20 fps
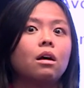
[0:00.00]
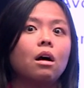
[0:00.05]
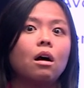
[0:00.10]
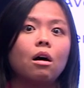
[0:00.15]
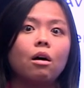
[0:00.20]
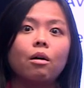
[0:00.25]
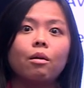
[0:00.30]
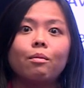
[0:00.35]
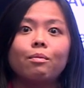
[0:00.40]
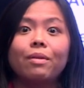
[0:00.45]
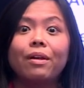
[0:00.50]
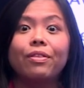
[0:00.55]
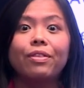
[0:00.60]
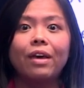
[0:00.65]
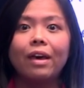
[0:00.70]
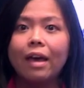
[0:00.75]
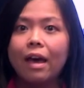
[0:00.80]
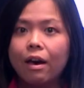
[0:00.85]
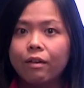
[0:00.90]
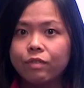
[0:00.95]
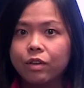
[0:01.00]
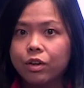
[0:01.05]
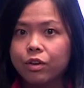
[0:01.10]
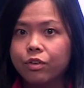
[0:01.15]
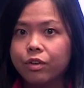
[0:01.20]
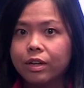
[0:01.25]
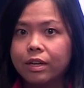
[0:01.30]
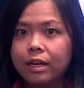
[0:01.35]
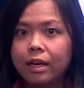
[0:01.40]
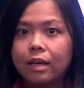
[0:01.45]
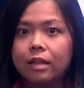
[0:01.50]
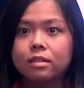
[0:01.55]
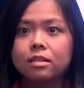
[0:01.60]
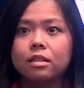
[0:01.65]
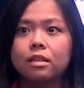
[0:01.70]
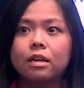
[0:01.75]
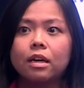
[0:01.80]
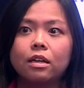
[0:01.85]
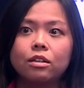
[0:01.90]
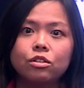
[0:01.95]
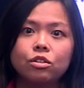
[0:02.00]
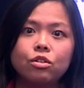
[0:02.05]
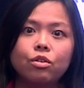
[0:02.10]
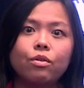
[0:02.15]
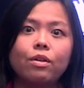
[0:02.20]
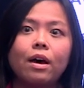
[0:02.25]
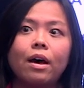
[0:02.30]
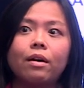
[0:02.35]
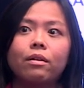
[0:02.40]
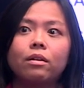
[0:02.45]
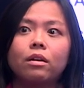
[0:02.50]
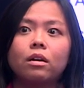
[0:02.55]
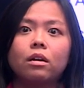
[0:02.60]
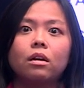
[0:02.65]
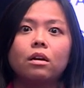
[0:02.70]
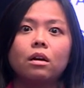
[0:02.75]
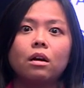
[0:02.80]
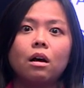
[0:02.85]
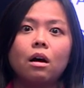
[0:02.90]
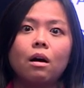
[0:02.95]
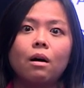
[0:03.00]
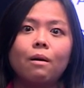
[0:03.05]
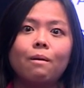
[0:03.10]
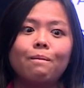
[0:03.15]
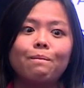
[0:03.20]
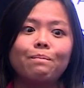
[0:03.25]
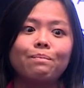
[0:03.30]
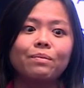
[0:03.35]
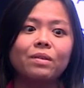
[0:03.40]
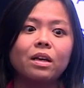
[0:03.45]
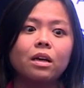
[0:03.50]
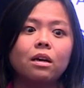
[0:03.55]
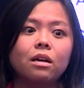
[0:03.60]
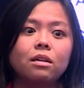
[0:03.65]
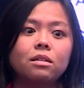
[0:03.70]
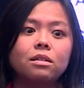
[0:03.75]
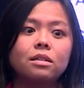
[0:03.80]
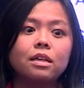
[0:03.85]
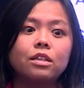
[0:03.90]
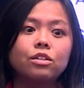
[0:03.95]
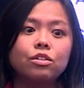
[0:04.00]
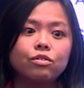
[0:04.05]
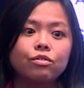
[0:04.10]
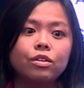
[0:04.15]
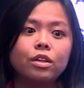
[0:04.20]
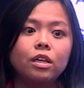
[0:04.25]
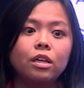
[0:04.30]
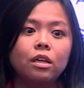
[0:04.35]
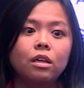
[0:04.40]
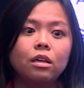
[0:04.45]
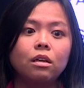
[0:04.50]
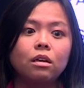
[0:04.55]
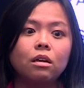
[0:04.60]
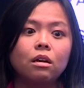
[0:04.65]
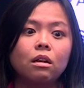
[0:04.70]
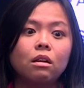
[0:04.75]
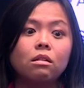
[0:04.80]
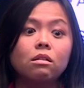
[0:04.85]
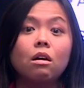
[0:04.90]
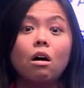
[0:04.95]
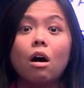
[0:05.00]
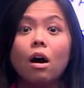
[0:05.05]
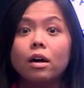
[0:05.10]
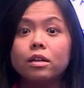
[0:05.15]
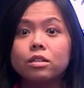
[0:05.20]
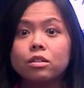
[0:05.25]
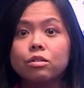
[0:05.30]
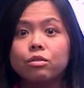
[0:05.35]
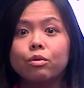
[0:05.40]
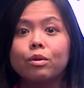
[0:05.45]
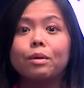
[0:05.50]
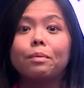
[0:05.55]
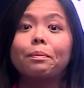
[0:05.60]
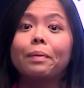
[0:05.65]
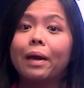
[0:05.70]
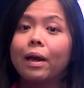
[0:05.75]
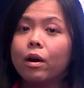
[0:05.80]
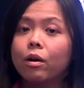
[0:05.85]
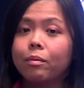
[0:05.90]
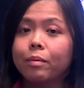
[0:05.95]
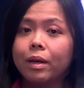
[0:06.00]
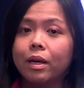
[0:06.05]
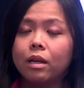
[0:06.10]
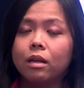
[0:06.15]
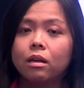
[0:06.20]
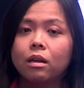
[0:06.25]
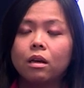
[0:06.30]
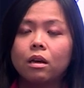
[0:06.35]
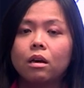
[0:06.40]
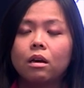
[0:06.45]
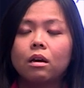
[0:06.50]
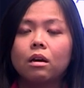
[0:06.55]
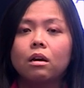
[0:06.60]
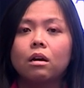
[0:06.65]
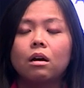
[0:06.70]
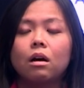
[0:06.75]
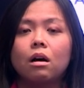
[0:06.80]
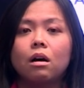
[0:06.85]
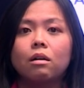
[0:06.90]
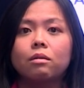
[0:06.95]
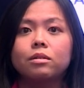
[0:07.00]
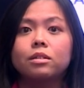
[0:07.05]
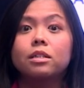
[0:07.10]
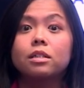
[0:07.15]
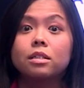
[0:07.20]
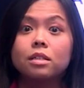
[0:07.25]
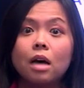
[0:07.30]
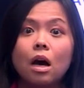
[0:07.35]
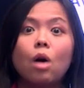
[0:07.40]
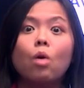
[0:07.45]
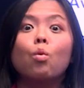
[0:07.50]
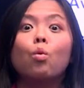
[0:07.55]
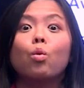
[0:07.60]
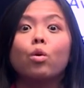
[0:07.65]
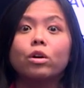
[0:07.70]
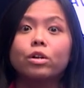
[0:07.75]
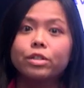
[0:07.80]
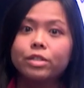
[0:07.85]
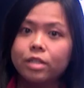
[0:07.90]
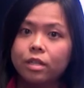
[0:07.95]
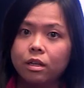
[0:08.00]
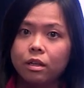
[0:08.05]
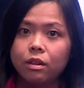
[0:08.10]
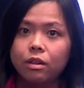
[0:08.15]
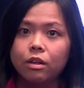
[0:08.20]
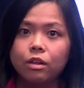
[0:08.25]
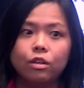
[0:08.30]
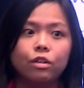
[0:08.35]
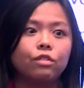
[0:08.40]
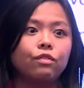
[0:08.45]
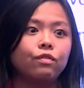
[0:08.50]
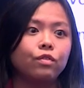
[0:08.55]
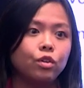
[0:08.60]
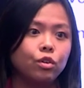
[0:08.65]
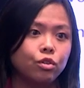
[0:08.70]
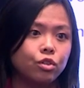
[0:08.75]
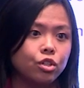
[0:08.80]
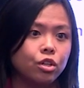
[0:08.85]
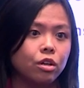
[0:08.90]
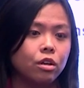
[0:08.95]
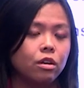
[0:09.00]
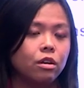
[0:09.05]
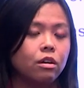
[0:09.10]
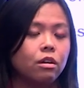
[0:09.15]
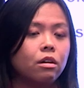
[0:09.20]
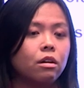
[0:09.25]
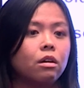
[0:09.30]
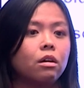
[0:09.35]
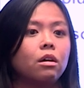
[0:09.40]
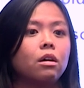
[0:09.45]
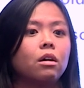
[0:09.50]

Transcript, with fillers: um, that they have hearing aids again so that um, a sensory loss or impairment uh, does not worsen the confusion